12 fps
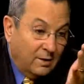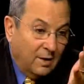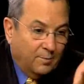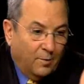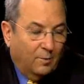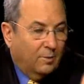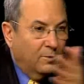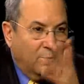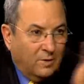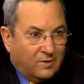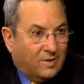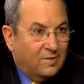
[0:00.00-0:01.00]
they probably
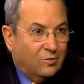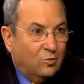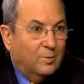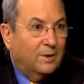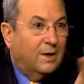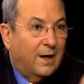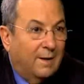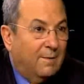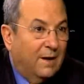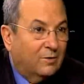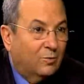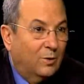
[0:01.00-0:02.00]
will cease to be the
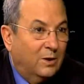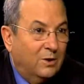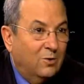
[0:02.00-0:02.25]
Hamas we